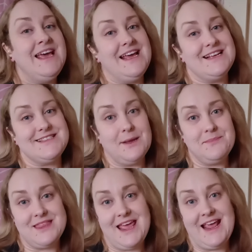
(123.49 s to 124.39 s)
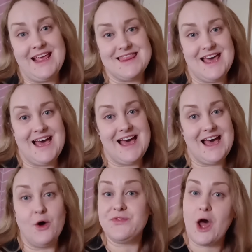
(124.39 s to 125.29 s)
It's something
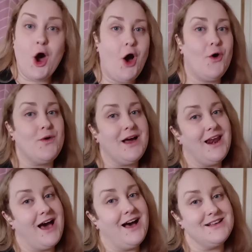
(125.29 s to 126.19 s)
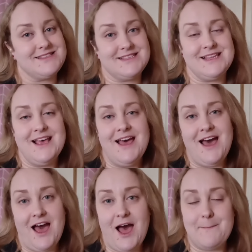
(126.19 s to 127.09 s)
that the whole class
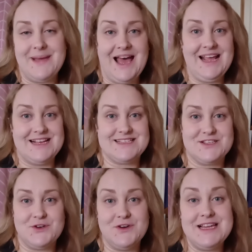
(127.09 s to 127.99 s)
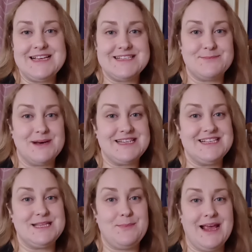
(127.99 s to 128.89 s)
at his school is
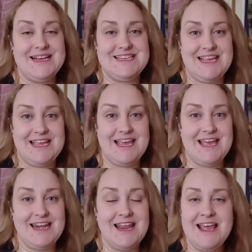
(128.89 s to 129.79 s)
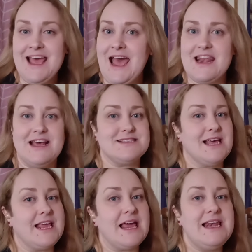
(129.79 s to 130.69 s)
participating in, and there's
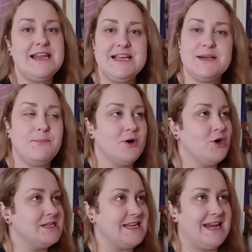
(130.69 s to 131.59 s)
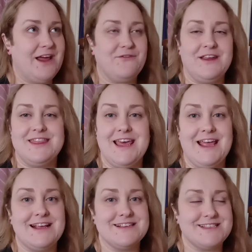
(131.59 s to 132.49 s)
like a leaderboard and
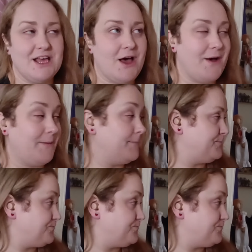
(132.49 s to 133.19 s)
everything, so